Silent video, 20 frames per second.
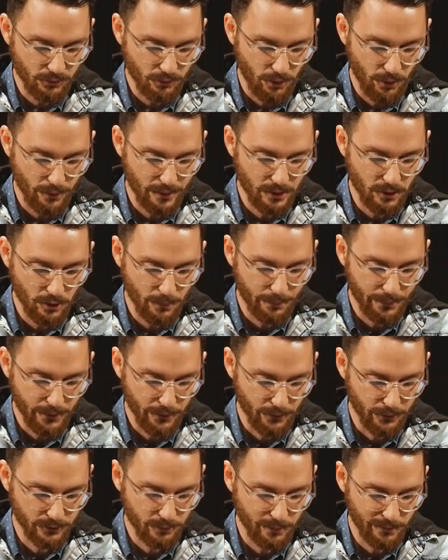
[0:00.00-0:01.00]
throwing your
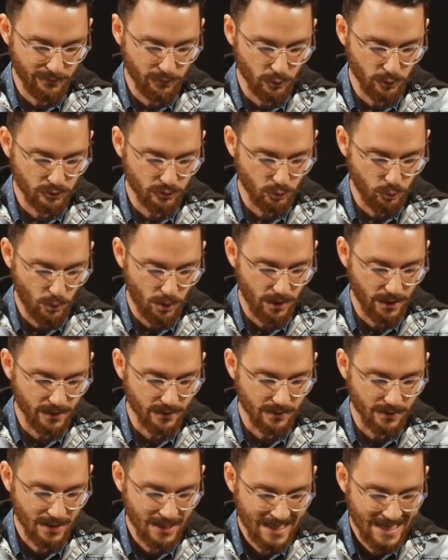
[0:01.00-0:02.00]
pearls before
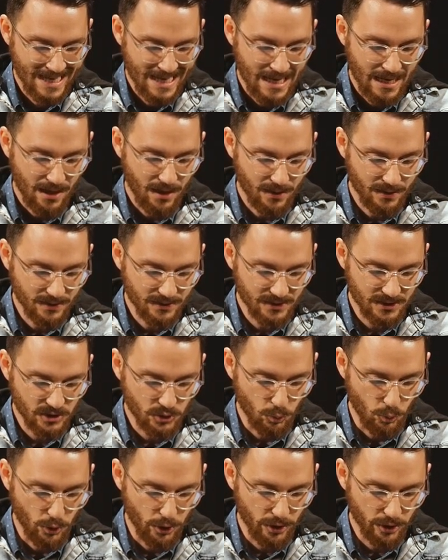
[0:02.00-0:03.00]
swine? How does
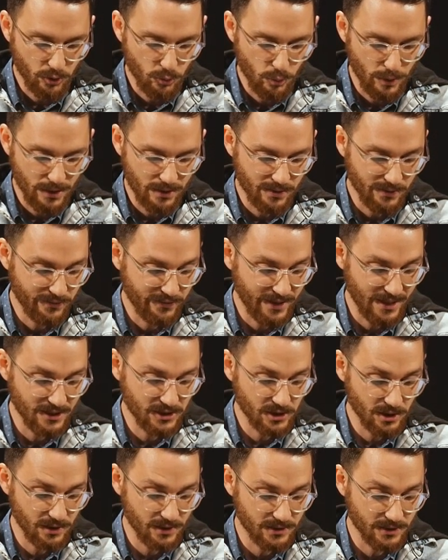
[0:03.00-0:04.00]
this work with
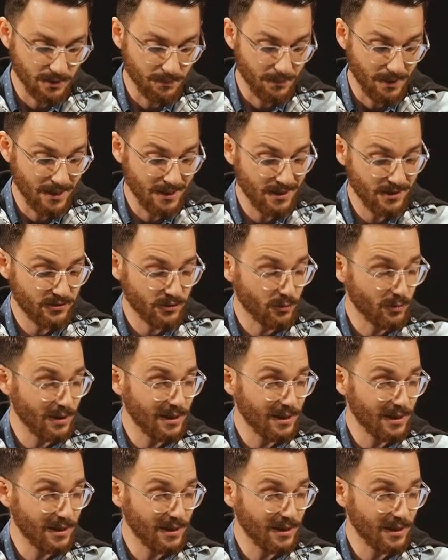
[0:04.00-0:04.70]
evangelism, and is it